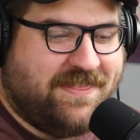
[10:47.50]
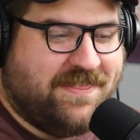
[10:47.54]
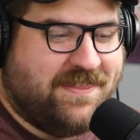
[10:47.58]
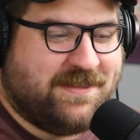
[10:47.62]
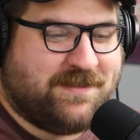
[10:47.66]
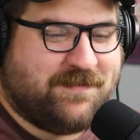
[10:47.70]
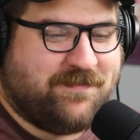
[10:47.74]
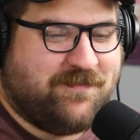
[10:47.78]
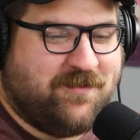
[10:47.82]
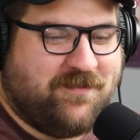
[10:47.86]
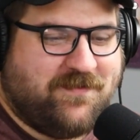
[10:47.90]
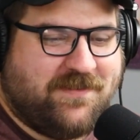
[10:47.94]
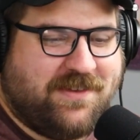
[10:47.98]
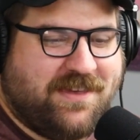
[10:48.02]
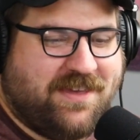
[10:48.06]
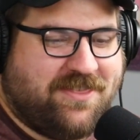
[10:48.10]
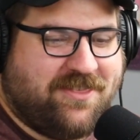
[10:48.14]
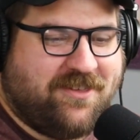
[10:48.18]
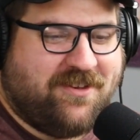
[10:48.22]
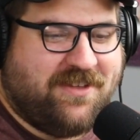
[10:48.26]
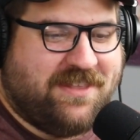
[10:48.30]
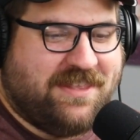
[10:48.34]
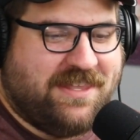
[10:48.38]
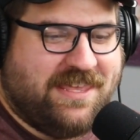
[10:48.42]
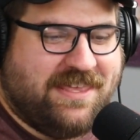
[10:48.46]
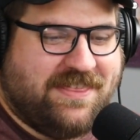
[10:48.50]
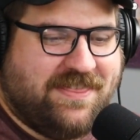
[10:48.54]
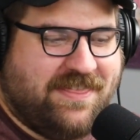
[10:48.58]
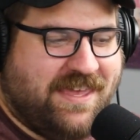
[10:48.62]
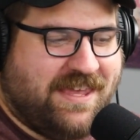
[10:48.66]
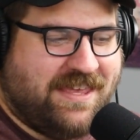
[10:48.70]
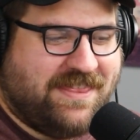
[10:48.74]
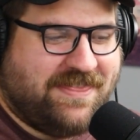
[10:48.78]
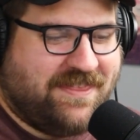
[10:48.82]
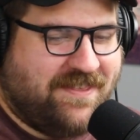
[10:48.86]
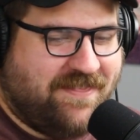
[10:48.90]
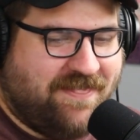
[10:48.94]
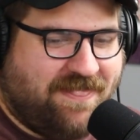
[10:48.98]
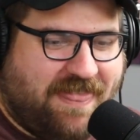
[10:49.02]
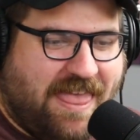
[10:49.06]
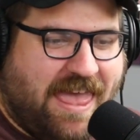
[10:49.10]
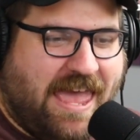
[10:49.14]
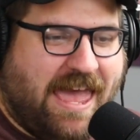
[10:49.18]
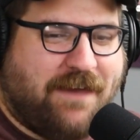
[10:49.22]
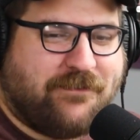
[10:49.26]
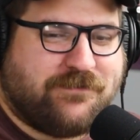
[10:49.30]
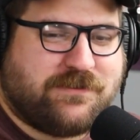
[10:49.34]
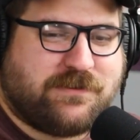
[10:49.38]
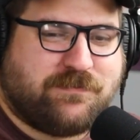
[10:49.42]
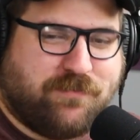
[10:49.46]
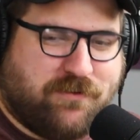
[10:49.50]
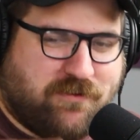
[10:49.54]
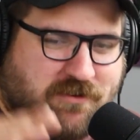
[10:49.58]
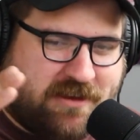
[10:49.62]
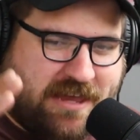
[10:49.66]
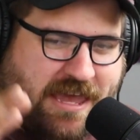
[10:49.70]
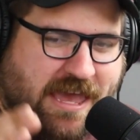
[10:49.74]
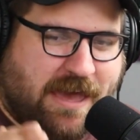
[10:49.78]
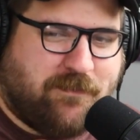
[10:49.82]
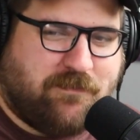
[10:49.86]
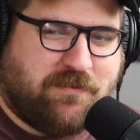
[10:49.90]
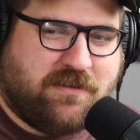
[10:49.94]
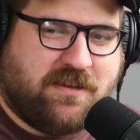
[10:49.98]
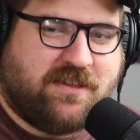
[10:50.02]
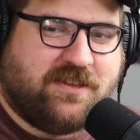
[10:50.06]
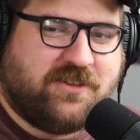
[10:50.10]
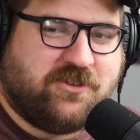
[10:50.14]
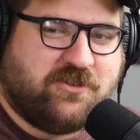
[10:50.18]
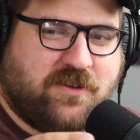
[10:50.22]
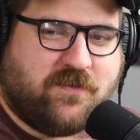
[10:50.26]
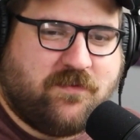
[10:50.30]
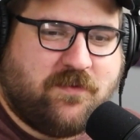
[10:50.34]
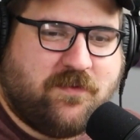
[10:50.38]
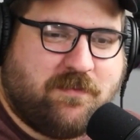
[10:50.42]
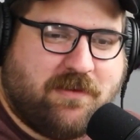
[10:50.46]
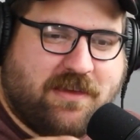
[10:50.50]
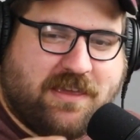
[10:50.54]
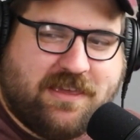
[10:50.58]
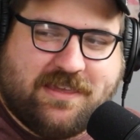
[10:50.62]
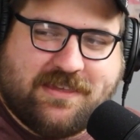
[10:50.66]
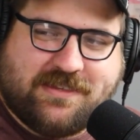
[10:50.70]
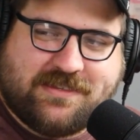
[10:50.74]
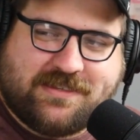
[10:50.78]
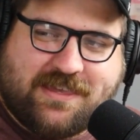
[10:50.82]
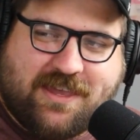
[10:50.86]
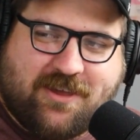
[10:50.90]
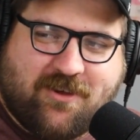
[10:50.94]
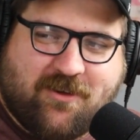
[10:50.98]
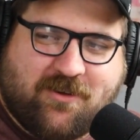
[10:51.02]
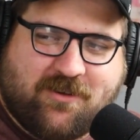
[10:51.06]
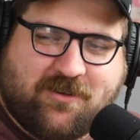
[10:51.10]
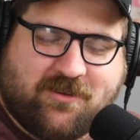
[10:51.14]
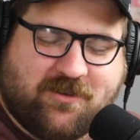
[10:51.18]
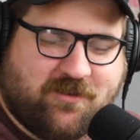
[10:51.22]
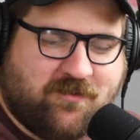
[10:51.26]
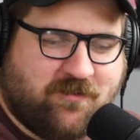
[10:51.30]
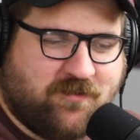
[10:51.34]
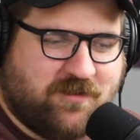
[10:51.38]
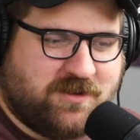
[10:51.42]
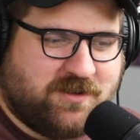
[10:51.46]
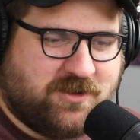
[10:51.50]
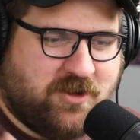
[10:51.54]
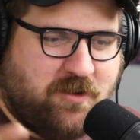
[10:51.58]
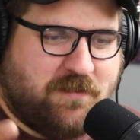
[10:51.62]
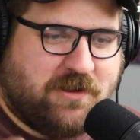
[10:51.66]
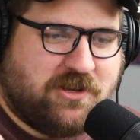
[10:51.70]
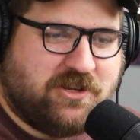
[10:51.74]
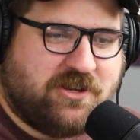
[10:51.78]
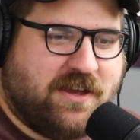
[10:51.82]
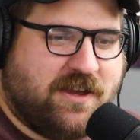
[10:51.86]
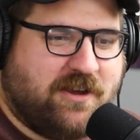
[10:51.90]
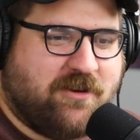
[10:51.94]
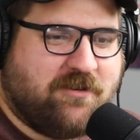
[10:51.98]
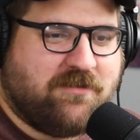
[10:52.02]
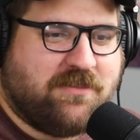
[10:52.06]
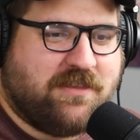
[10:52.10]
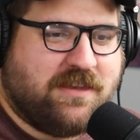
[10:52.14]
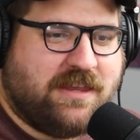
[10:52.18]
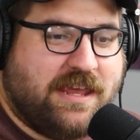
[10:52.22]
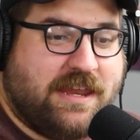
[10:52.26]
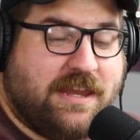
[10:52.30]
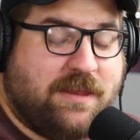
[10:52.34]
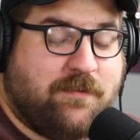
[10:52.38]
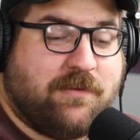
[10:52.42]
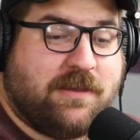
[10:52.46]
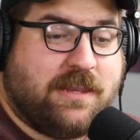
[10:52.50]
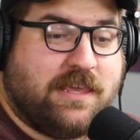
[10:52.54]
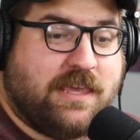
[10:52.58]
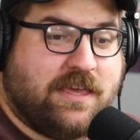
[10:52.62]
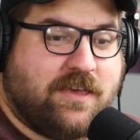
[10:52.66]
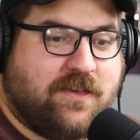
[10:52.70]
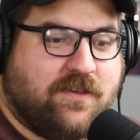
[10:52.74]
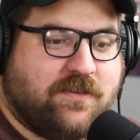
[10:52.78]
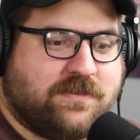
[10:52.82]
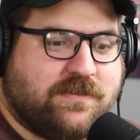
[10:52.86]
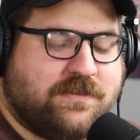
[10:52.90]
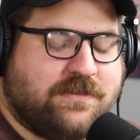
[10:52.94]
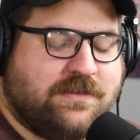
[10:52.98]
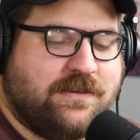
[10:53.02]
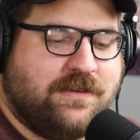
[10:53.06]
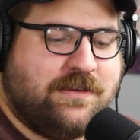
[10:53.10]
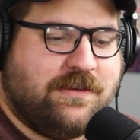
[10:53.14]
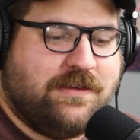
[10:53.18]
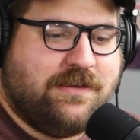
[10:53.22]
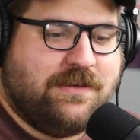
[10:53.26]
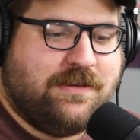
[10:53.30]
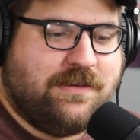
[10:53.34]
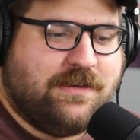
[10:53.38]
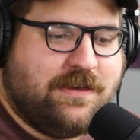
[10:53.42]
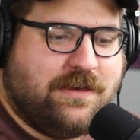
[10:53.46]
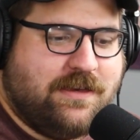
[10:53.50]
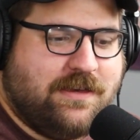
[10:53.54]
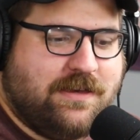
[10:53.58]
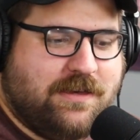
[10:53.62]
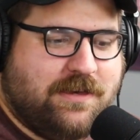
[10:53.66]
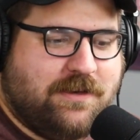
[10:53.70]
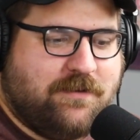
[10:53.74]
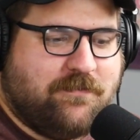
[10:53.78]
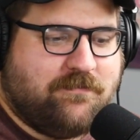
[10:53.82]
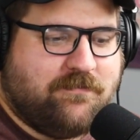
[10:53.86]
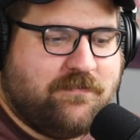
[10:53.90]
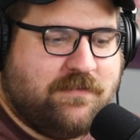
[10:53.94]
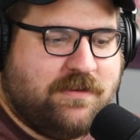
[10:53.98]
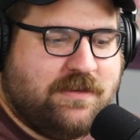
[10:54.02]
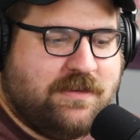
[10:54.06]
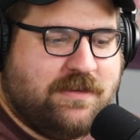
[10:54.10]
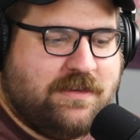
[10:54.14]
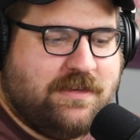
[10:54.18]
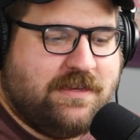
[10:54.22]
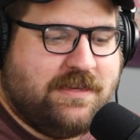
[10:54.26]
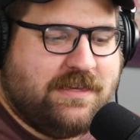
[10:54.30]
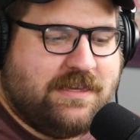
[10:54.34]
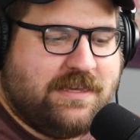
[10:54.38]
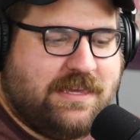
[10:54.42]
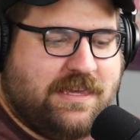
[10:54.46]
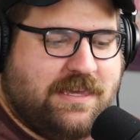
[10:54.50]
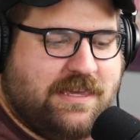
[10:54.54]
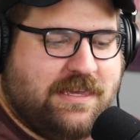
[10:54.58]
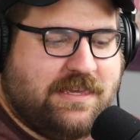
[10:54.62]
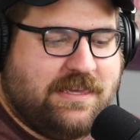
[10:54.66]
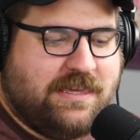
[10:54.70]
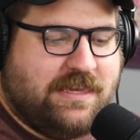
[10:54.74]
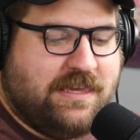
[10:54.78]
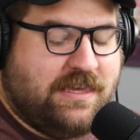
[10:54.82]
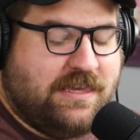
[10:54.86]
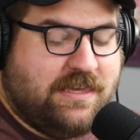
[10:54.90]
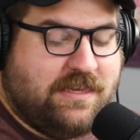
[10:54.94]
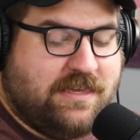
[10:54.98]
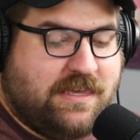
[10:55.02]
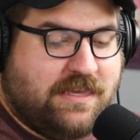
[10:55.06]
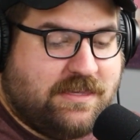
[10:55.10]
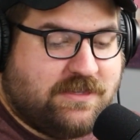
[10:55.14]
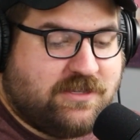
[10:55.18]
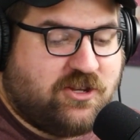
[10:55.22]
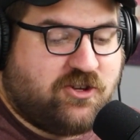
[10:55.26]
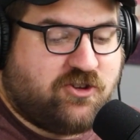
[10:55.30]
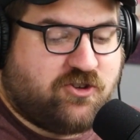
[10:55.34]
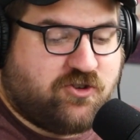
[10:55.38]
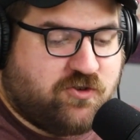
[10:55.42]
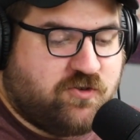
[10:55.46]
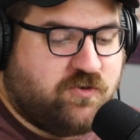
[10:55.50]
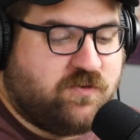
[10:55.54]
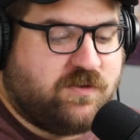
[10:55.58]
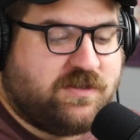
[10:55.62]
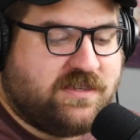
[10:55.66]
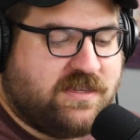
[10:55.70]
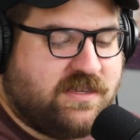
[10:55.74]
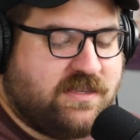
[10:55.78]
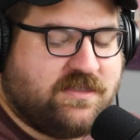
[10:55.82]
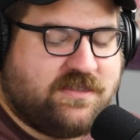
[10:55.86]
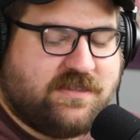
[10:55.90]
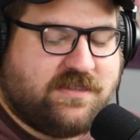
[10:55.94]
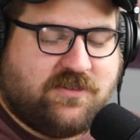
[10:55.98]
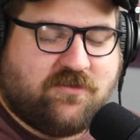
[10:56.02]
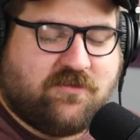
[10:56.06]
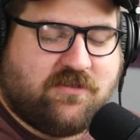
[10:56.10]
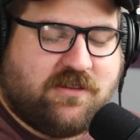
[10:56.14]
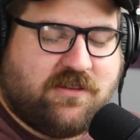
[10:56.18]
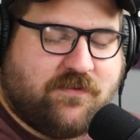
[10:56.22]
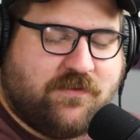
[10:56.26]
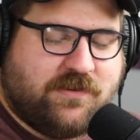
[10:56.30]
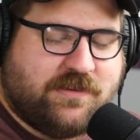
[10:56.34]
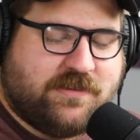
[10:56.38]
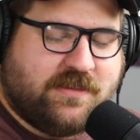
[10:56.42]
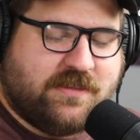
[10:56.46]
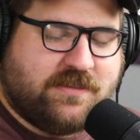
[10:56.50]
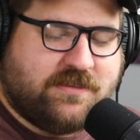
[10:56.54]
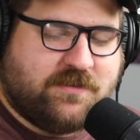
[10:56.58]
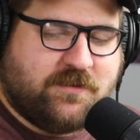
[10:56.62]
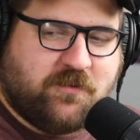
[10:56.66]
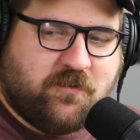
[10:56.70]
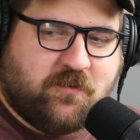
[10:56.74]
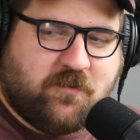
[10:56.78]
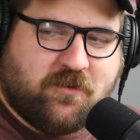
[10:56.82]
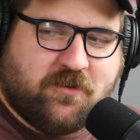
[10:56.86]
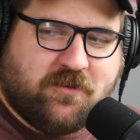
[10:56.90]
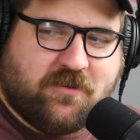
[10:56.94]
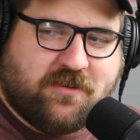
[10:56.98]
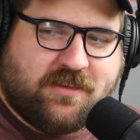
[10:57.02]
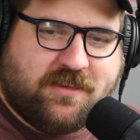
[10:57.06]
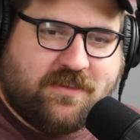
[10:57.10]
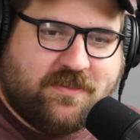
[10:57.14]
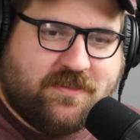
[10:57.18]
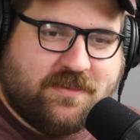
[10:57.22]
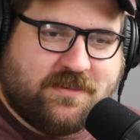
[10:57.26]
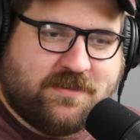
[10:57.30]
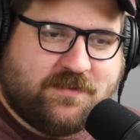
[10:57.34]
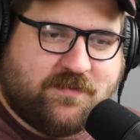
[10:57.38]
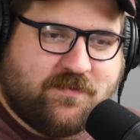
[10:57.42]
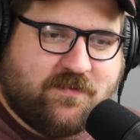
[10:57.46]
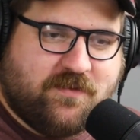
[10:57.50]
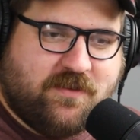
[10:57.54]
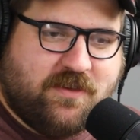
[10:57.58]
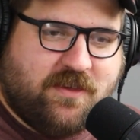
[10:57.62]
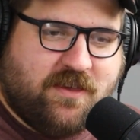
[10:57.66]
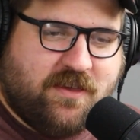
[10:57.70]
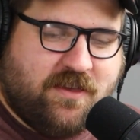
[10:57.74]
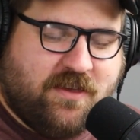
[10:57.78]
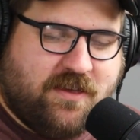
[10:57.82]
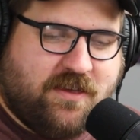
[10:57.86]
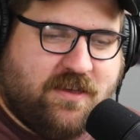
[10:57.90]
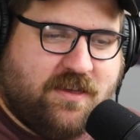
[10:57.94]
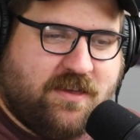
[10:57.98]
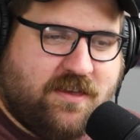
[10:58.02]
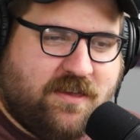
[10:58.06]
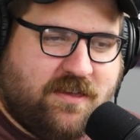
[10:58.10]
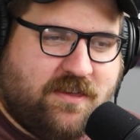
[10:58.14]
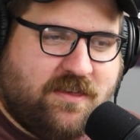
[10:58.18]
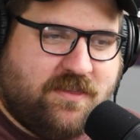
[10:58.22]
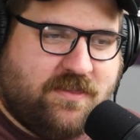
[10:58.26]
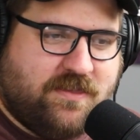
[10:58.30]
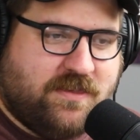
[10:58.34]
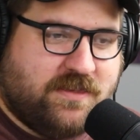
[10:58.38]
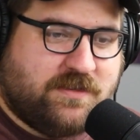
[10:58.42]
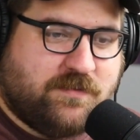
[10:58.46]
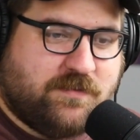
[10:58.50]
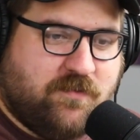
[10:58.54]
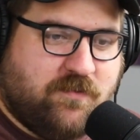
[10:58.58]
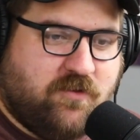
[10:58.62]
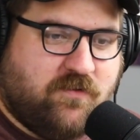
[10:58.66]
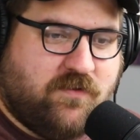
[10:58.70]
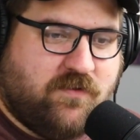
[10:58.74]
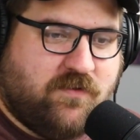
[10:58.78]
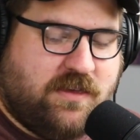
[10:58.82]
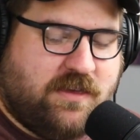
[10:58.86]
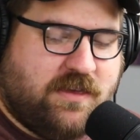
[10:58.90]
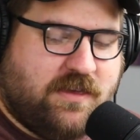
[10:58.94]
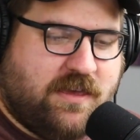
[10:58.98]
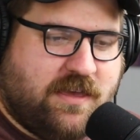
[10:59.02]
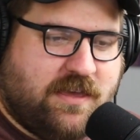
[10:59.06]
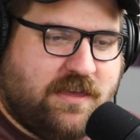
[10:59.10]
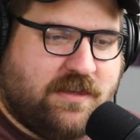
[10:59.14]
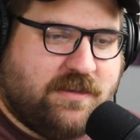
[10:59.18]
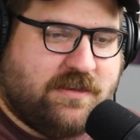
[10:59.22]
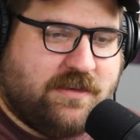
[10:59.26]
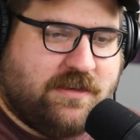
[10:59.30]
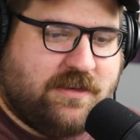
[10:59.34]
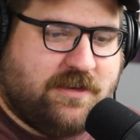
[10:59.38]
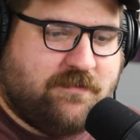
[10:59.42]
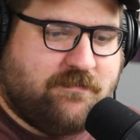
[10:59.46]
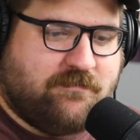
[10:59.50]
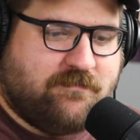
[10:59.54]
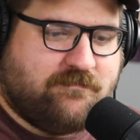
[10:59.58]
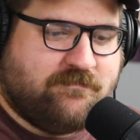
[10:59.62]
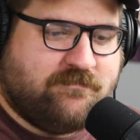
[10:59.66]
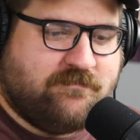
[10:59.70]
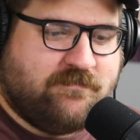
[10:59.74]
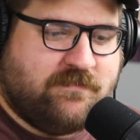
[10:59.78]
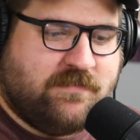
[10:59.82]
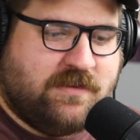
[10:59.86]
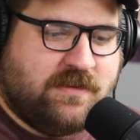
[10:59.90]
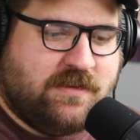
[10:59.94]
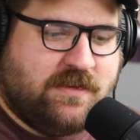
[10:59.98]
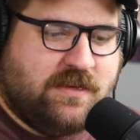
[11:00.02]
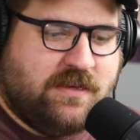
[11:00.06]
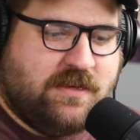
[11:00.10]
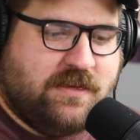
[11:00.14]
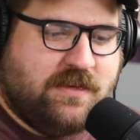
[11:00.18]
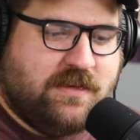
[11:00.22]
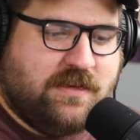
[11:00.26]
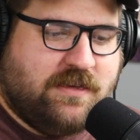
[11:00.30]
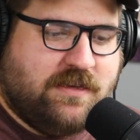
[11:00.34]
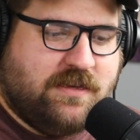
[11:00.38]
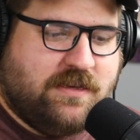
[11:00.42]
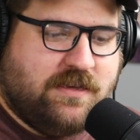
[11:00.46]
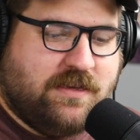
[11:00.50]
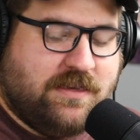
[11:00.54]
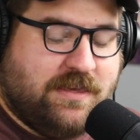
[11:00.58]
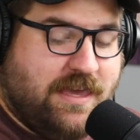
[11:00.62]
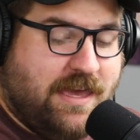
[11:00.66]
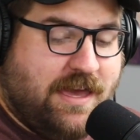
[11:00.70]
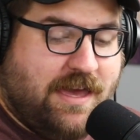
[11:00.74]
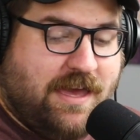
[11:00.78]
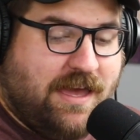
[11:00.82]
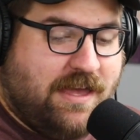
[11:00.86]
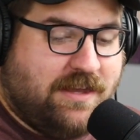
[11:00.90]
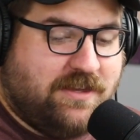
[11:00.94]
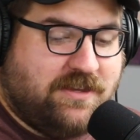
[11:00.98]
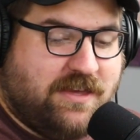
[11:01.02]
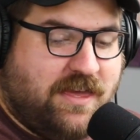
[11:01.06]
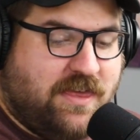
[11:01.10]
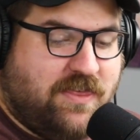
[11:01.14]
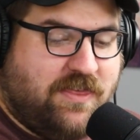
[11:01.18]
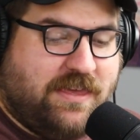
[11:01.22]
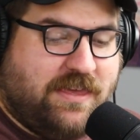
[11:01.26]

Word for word: in this movie, I thought it, like the laughs per capita driven by his character were so much higher than anybody else. Mm-hmm. Um, he he is a true scene stealer in every sense of the word in this uh, this movie, and um, yeah, I, I